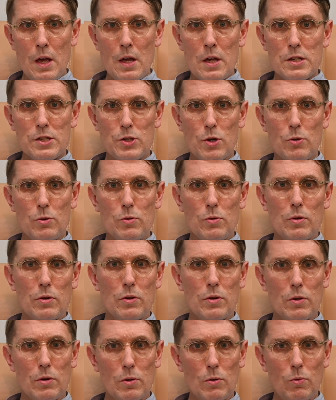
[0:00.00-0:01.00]
So
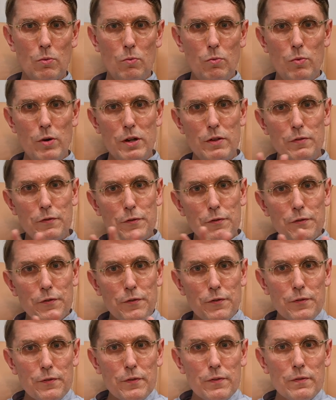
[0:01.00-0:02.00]
we've
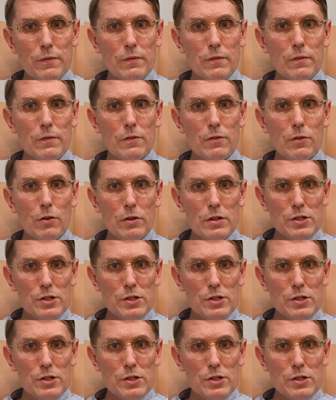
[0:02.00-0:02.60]
got